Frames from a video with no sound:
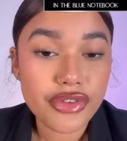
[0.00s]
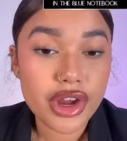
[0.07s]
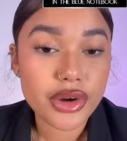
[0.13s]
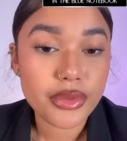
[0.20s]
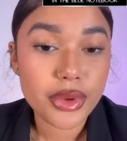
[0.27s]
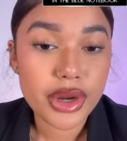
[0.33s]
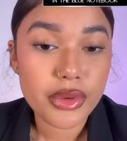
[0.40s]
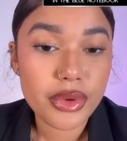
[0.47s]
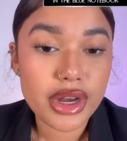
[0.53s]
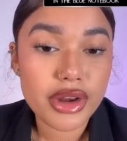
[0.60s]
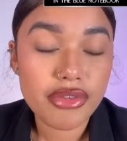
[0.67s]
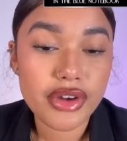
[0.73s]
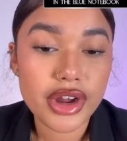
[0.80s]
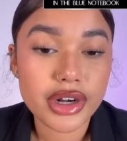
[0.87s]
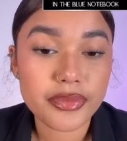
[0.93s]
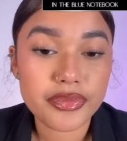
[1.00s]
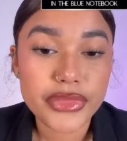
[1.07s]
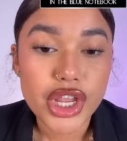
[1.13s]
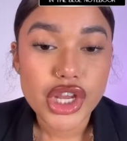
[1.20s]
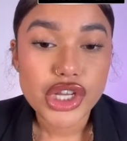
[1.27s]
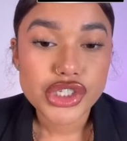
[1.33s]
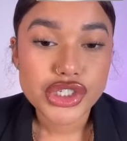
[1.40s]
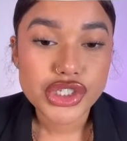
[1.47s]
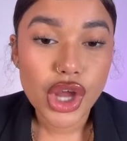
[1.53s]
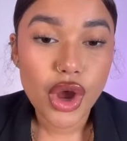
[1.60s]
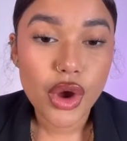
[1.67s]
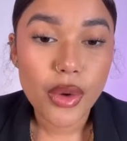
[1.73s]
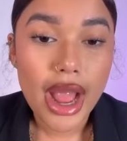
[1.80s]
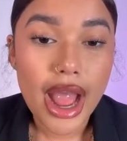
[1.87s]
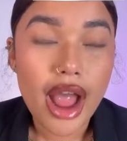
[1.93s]
fun. Really, really fun.
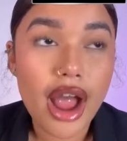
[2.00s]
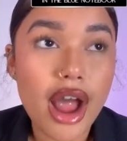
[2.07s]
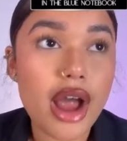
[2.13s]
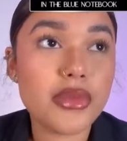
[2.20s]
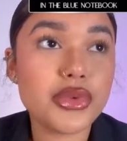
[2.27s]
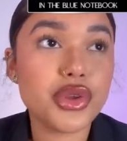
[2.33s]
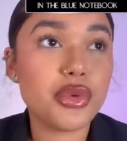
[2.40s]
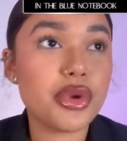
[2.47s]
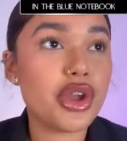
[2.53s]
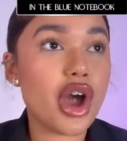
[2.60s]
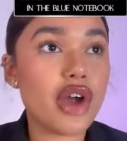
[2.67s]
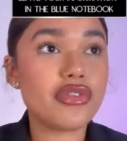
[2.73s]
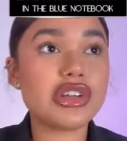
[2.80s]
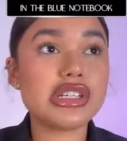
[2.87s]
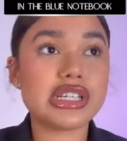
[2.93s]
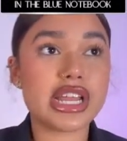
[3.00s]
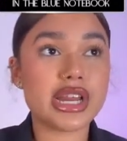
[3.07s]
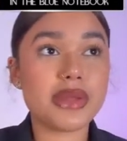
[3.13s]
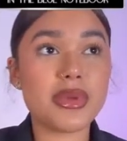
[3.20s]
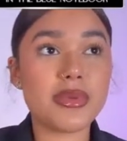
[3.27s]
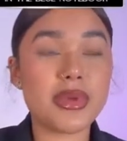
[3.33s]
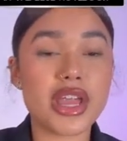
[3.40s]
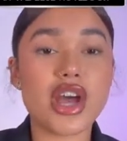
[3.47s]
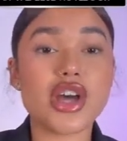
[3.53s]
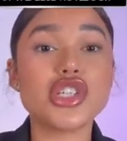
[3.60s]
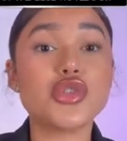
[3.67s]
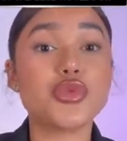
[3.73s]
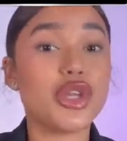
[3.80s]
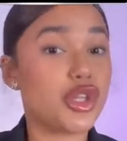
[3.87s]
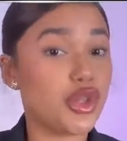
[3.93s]
So, do we offer skinny
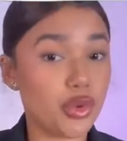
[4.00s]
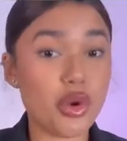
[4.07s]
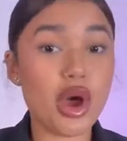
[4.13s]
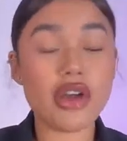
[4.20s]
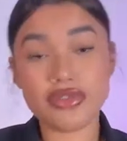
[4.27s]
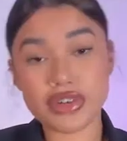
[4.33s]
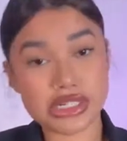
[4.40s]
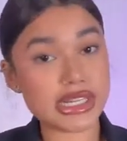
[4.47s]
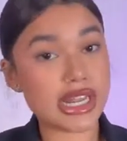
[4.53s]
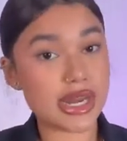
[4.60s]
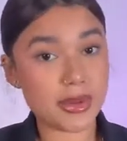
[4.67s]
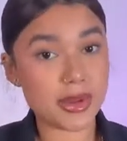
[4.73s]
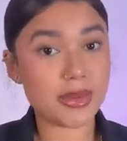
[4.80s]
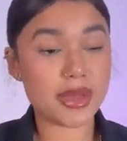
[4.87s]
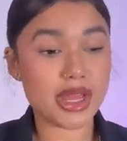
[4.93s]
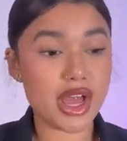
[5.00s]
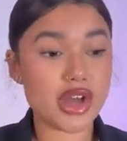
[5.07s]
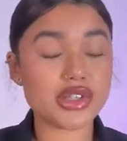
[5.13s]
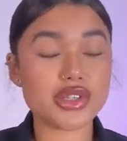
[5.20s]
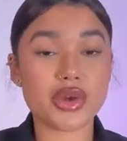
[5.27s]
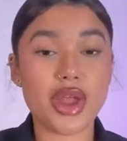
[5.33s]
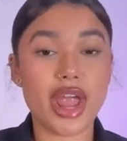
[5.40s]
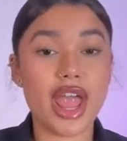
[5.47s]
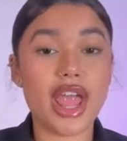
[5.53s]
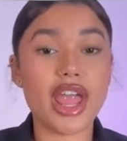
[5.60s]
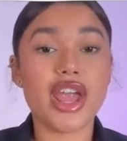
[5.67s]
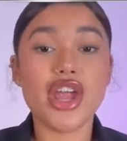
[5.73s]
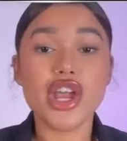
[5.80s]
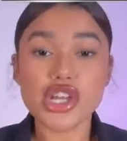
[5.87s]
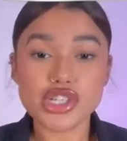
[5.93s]
BBLs? We do offer skinny BBLs,
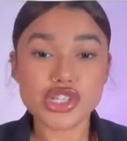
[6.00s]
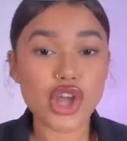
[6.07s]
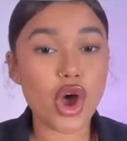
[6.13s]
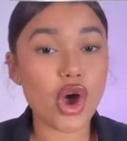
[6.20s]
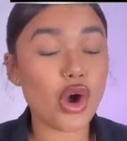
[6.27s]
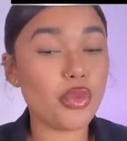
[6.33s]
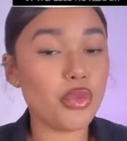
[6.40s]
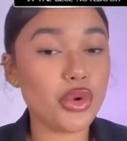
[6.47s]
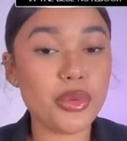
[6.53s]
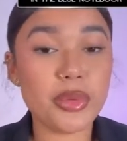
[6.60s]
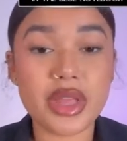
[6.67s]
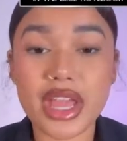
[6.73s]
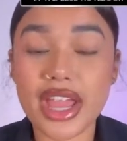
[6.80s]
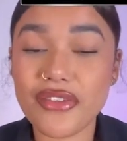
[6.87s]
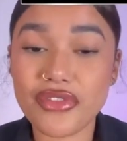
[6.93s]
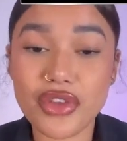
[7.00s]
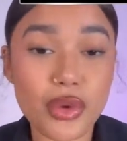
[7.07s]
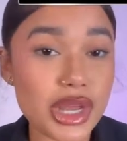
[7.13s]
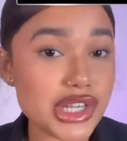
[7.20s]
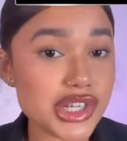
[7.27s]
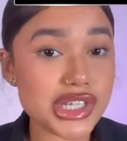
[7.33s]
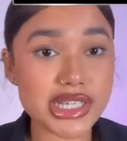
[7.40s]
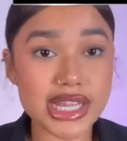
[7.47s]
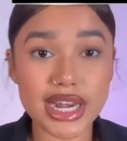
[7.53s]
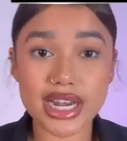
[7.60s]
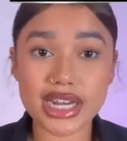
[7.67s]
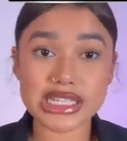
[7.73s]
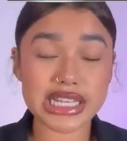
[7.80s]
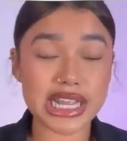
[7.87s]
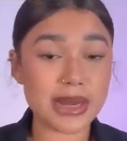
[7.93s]
okay? So, Ruby, if you're
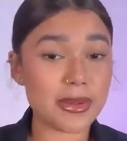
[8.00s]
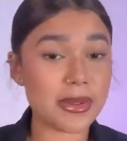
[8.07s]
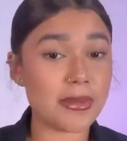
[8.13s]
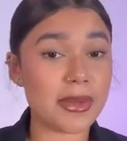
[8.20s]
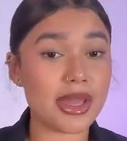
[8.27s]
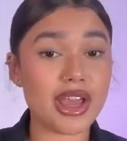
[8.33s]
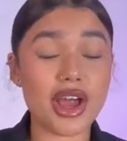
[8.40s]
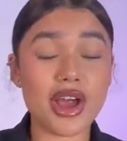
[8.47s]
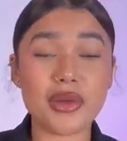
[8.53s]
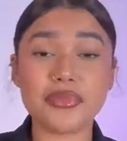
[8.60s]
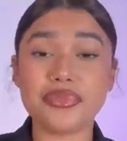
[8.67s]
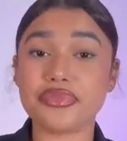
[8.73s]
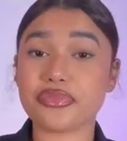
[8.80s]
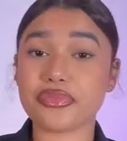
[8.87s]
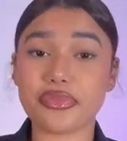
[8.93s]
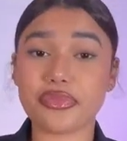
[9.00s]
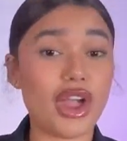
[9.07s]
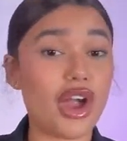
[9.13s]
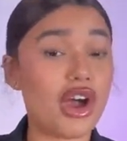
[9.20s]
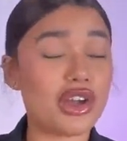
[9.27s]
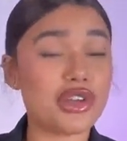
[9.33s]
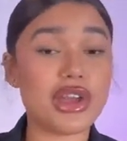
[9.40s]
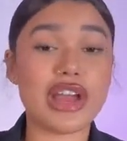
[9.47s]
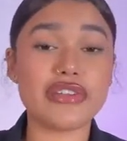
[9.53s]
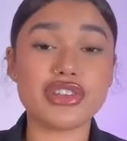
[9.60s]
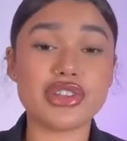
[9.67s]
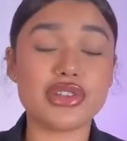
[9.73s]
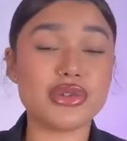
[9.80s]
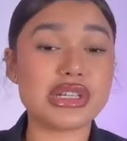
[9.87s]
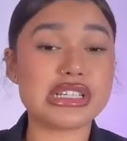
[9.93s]
interested in a skinny BBL, all you have
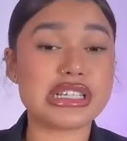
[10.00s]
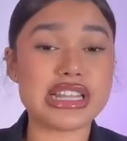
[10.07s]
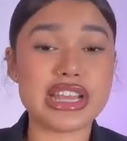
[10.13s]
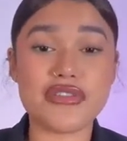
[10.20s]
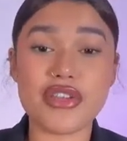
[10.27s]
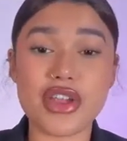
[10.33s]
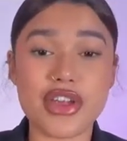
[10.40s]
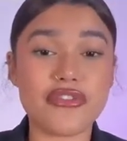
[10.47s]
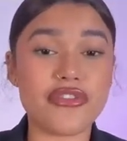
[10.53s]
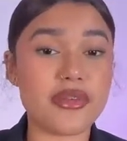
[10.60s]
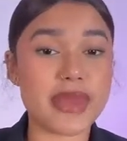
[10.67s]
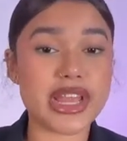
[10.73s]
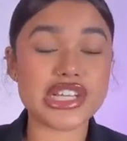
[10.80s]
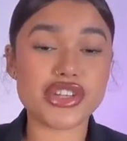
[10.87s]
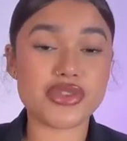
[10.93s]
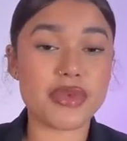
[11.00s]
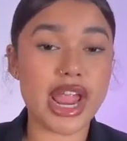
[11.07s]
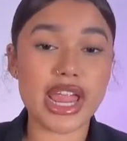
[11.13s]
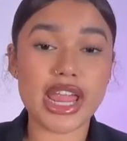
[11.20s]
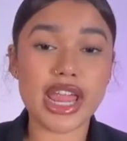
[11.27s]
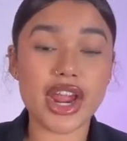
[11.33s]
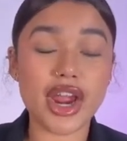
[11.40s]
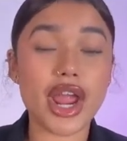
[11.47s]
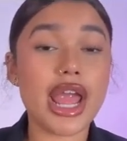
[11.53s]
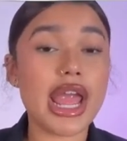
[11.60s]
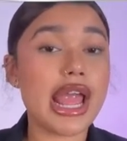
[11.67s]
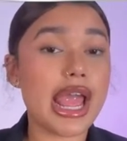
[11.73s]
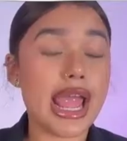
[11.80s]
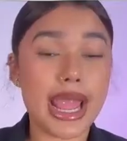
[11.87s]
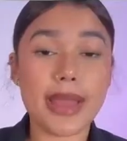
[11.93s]
to do is leave your information right here
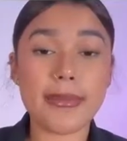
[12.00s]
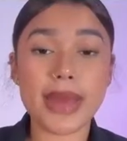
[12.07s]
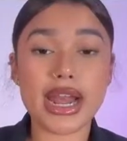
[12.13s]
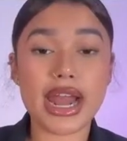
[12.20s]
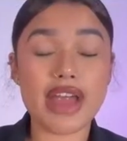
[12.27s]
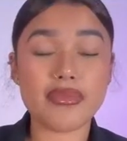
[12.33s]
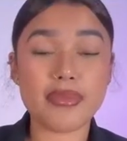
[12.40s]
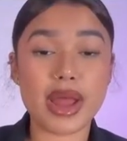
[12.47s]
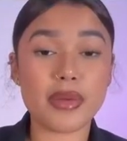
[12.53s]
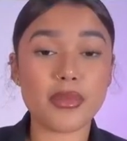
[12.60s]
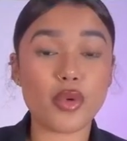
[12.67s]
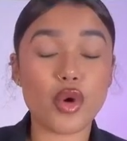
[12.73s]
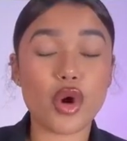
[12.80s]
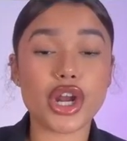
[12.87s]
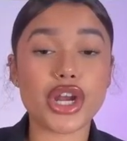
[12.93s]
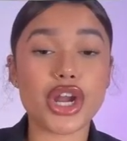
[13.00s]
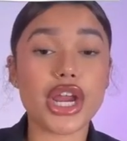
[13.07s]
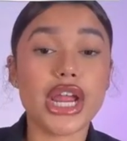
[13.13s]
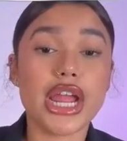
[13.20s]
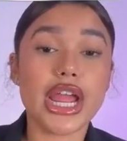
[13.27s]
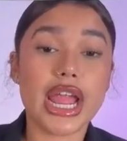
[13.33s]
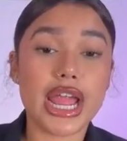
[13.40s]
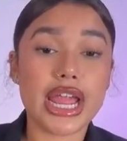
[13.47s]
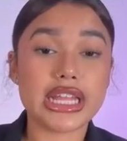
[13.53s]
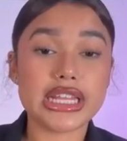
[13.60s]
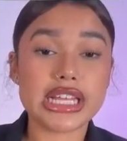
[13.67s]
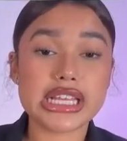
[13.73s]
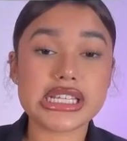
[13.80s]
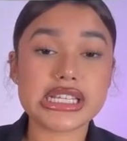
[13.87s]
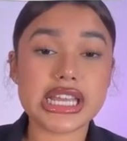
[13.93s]
in my left bottom corner
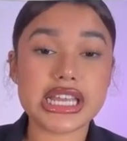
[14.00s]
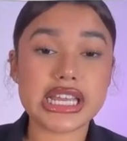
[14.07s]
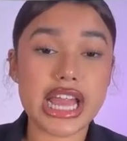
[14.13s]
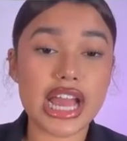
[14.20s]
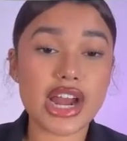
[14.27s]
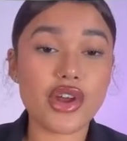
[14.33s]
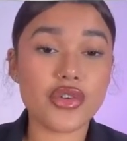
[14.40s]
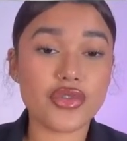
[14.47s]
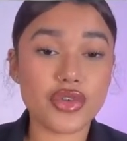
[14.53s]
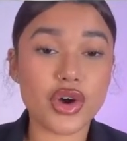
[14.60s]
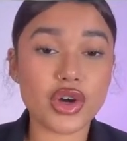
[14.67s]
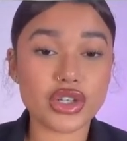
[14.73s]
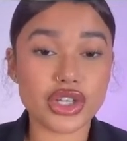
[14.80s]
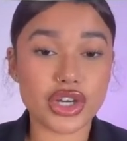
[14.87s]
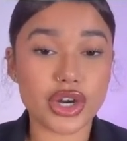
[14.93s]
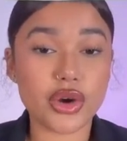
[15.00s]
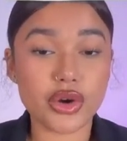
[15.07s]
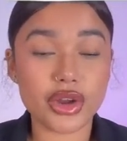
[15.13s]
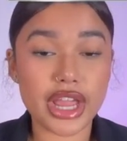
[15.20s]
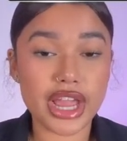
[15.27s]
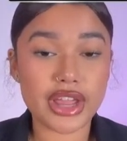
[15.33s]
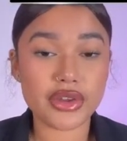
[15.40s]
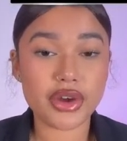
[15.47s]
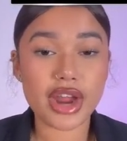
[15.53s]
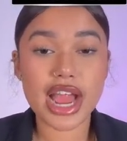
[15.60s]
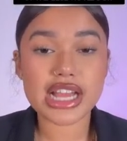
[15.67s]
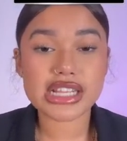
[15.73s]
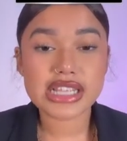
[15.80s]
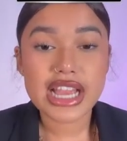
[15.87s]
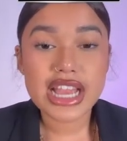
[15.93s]
in this yellow folder. Okay, you
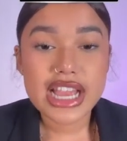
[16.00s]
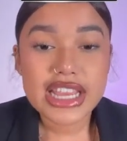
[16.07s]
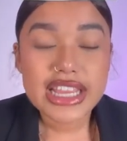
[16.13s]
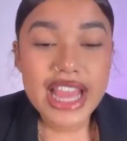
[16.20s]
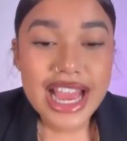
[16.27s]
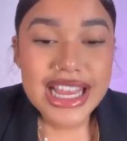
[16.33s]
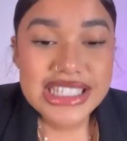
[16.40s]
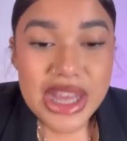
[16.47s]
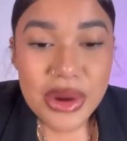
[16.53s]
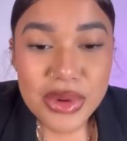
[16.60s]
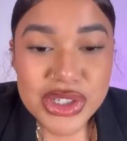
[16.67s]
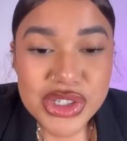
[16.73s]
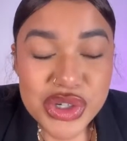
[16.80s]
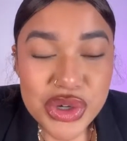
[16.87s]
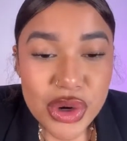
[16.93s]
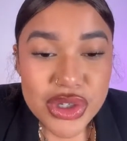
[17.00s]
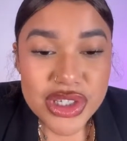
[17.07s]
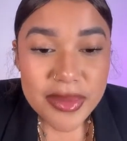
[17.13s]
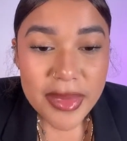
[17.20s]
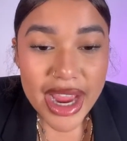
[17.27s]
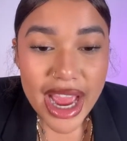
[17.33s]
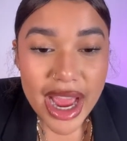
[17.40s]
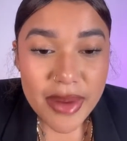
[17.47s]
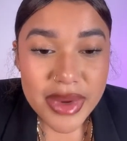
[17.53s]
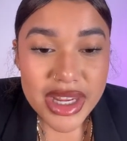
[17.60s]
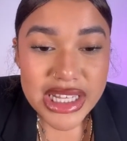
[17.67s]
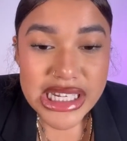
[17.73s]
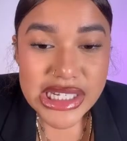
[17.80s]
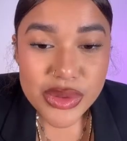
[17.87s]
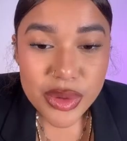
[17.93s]
guys? Yes, I want to go to
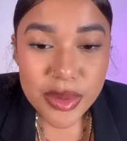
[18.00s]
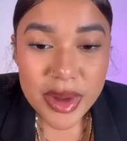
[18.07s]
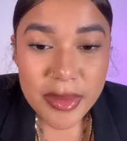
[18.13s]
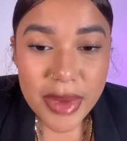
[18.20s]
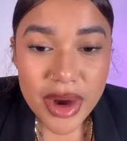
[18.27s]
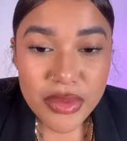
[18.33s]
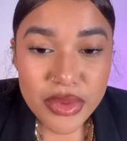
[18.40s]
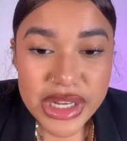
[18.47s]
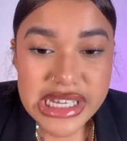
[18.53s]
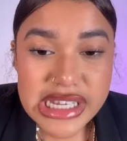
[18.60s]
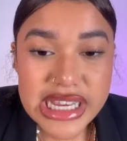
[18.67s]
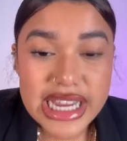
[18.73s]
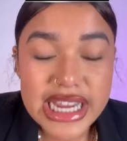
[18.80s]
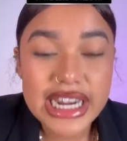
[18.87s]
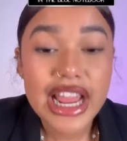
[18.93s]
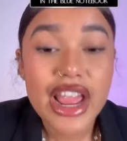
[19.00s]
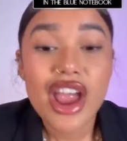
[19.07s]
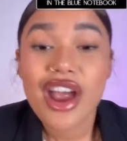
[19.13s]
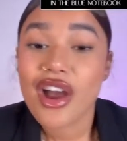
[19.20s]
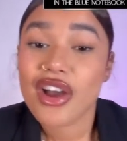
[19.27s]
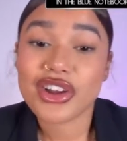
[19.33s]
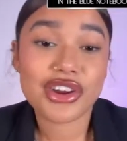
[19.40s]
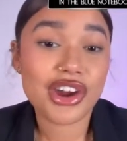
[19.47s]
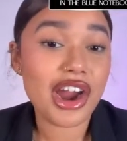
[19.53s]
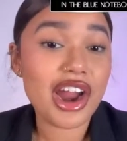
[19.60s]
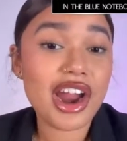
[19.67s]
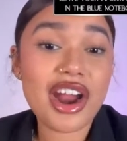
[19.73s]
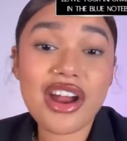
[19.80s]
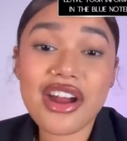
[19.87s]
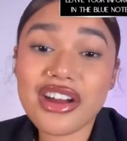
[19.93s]
Miami. This would be my reason.
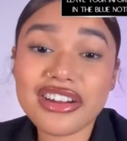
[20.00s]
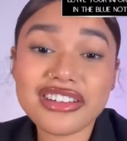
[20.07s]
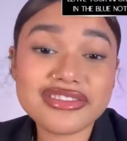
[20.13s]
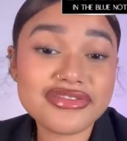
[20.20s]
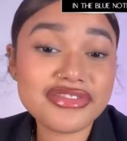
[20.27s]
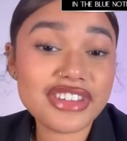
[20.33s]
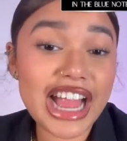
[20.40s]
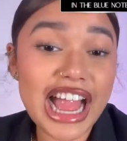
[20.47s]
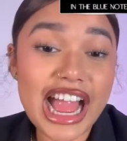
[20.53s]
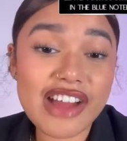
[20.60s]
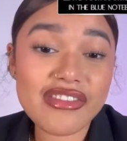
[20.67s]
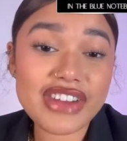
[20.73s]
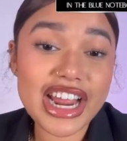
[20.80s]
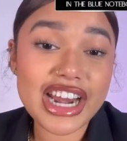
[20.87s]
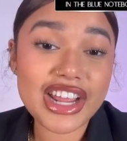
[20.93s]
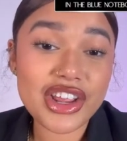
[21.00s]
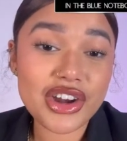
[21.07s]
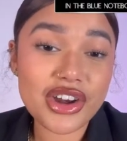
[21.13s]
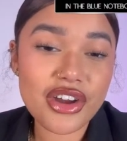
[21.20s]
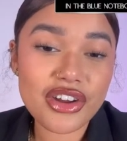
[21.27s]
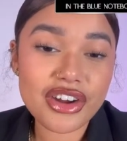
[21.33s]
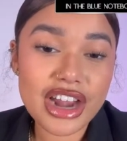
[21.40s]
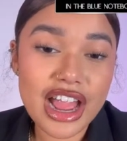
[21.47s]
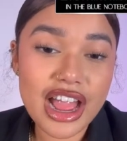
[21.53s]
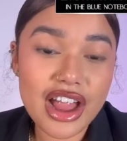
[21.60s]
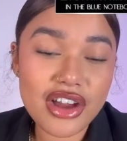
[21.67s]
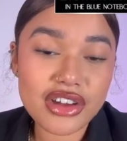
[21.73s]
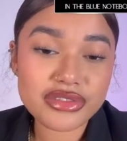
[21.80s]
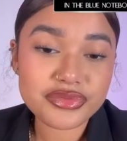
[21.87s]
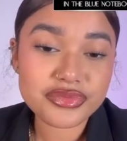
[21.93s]
Girl, I'm letting you know
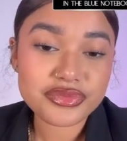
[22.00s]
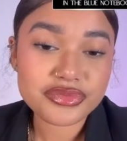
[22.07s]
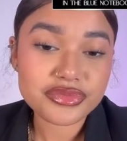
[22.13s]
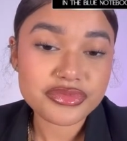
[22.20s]
now.